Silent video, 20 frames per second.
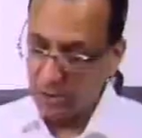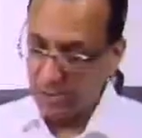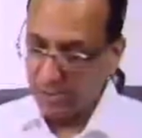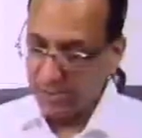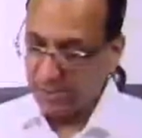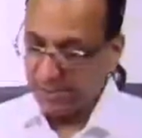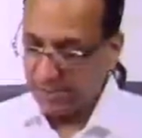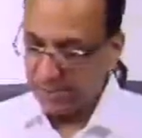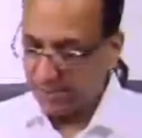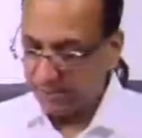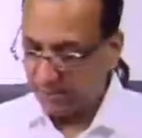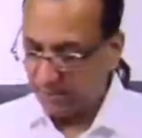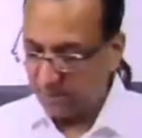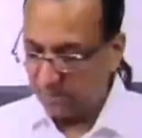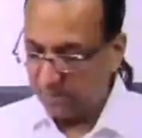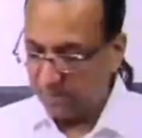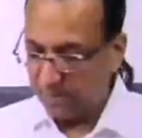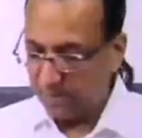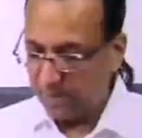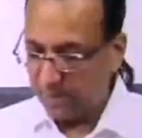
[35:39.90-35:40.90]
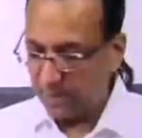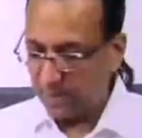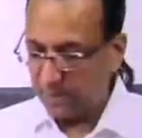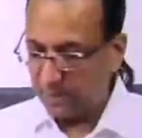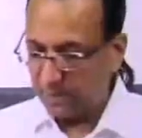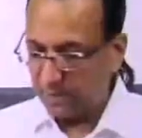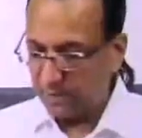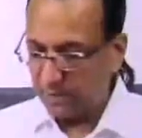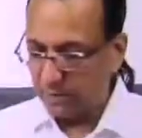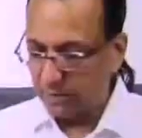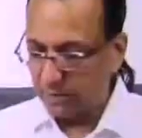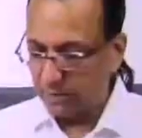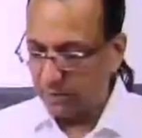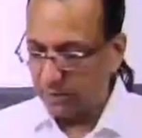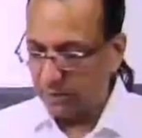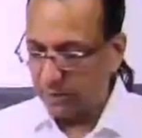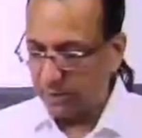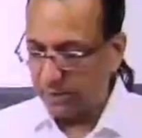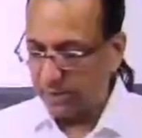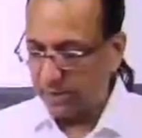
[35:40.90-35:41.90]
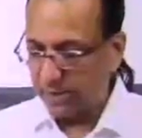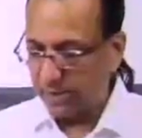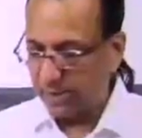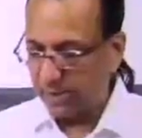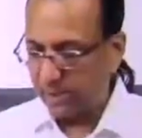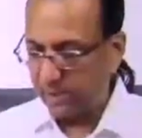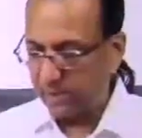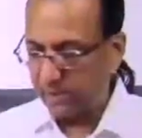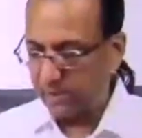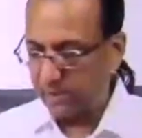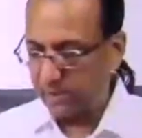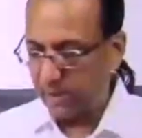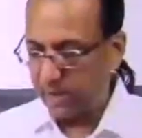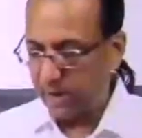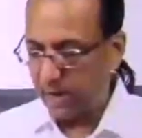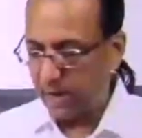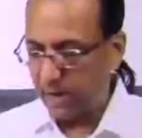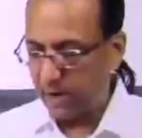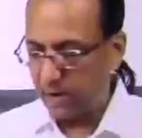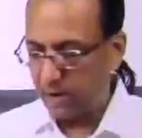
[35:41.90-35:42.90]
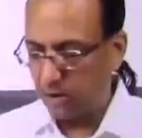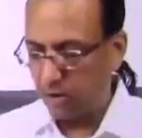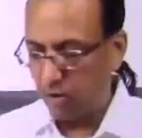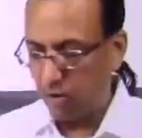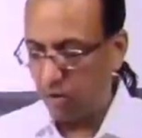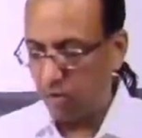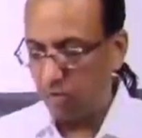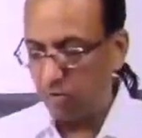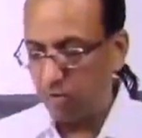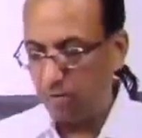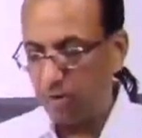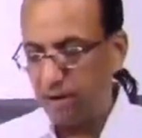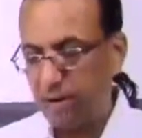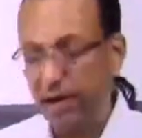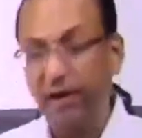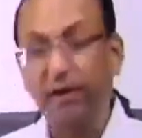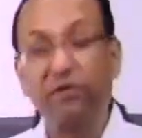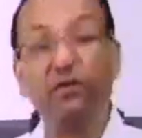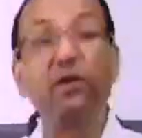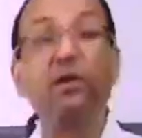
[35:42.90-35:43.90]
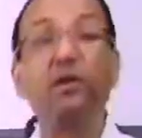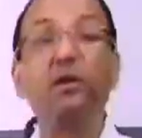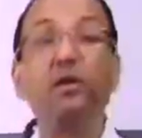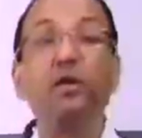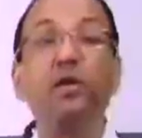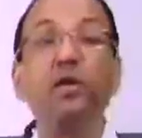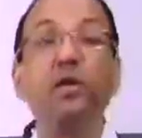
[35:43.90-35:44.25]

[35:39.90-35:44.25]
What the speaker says: He will be tilting his head contralateral.